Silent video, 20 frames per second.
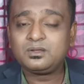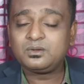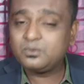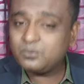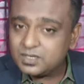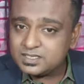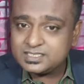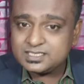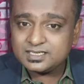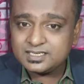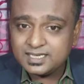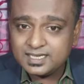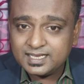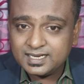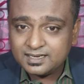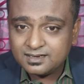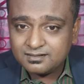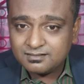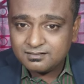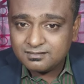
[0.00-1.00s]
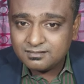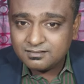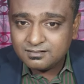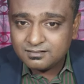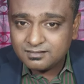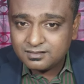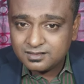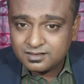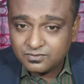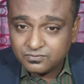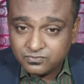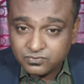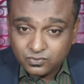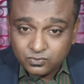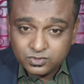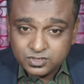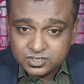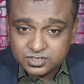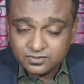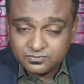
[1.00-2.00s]
Once again, the
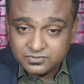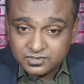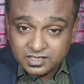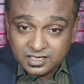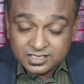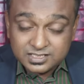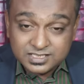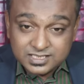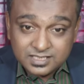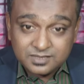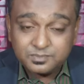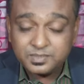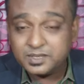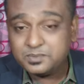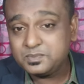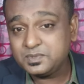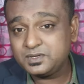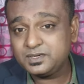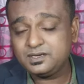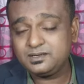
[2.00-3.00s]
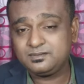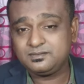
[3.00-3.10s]
fruits of trusting people.